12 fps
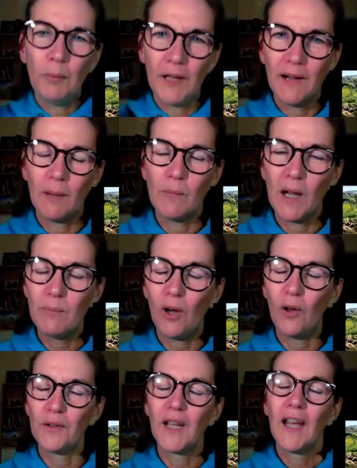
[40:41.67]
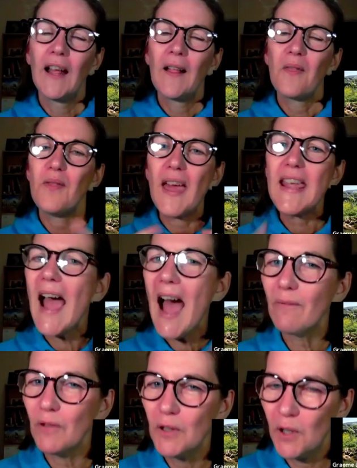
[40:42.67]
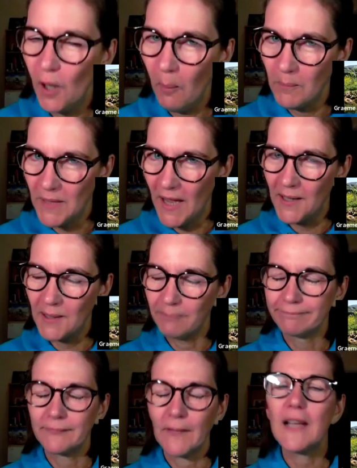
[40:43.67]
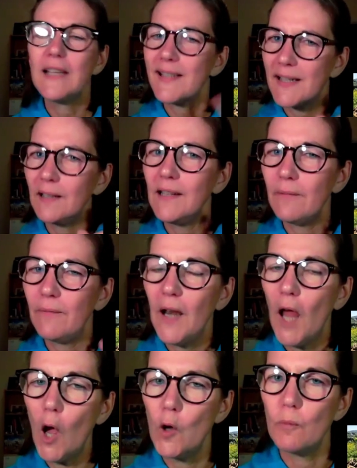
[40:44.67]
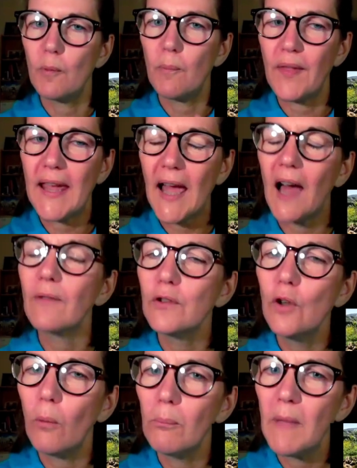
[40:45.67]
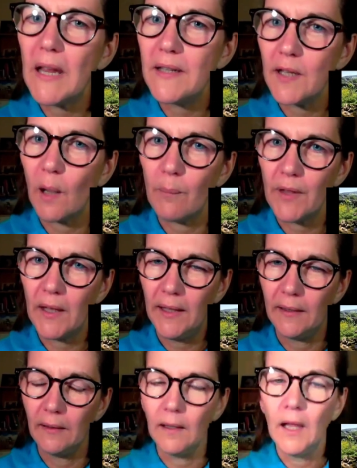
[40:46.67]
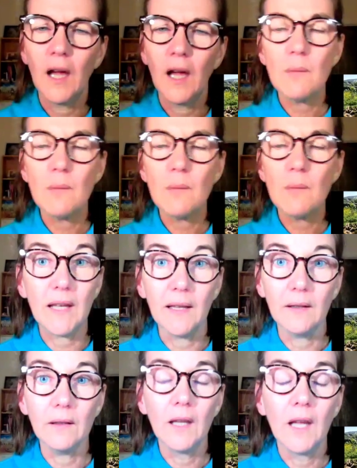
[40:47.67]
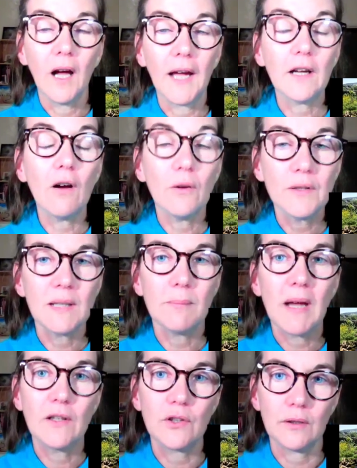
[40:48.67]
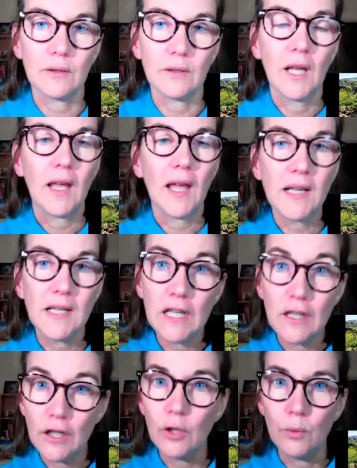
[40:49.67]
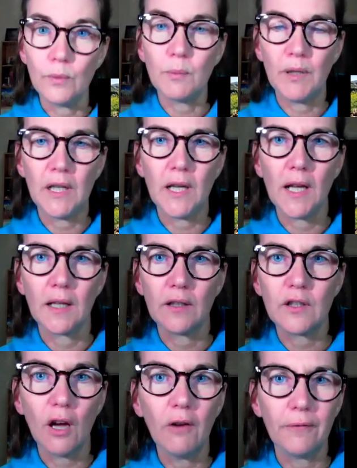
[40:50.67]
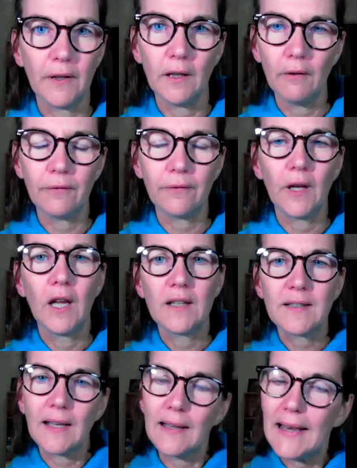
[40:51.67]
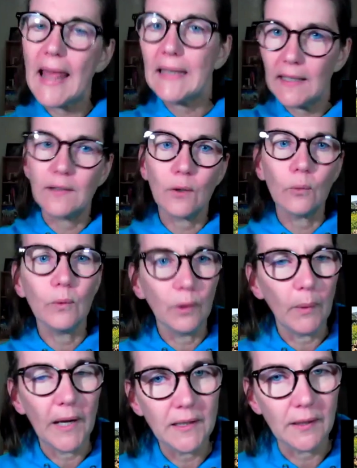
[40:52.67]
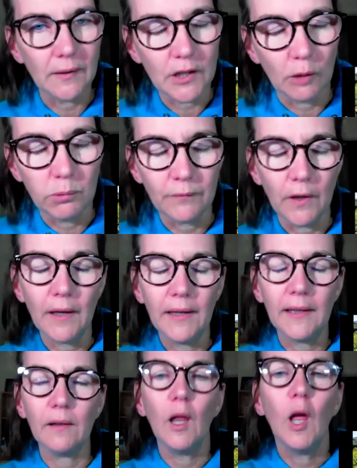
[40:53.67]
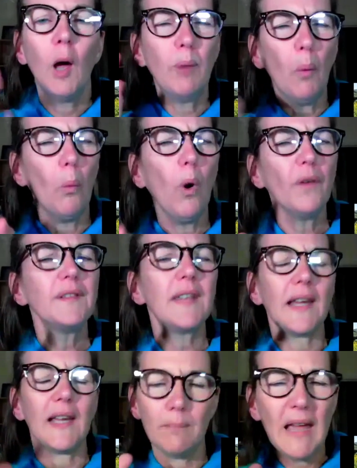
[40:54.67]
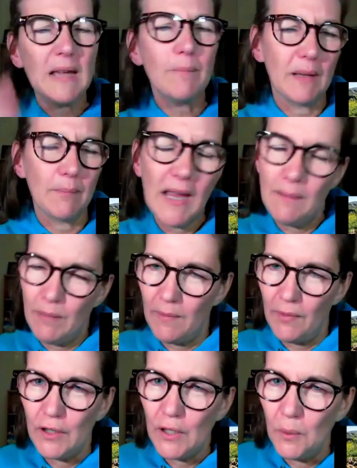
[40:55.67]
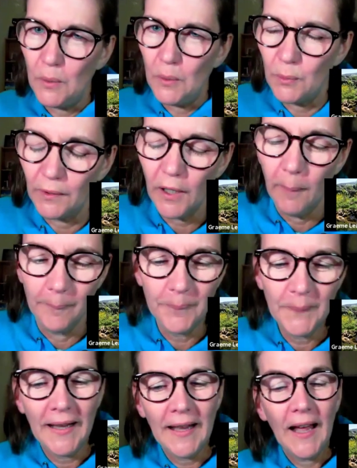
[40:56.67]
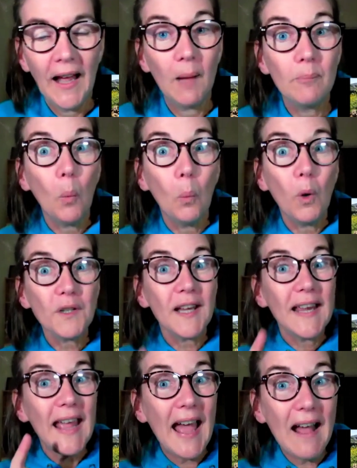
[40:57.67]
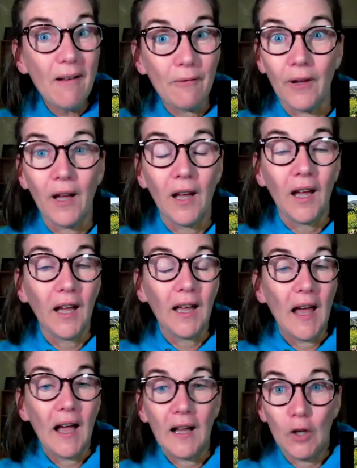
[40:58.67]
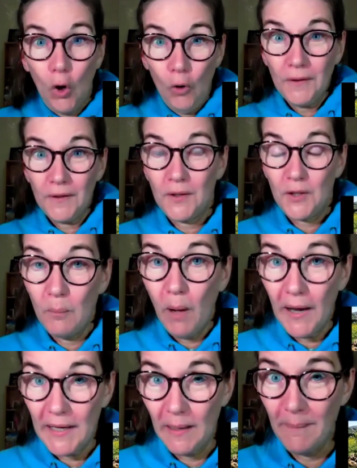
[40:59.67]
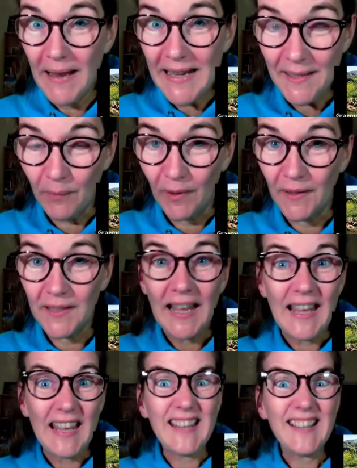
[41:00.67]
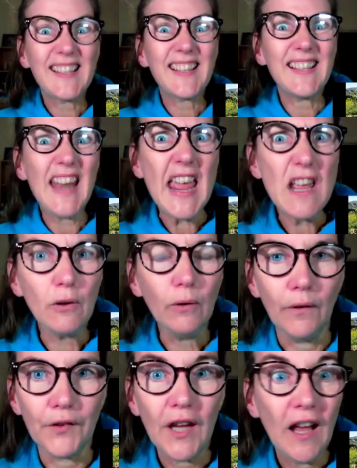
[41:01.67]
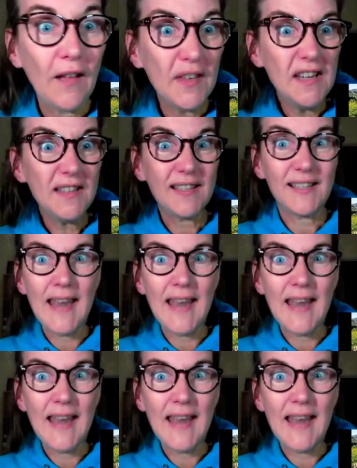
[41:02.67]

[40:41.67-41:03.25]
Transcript: hopping around my pond, they haven't come yet. I still live in hope, but they have not made it up the hill. I blame the hill. I can't imagine any newt being tough enough to leg it all the way to the top of our hill. But one day, maybe, maybe the newt will come. Uh, but what I have got to my amazement is snails. These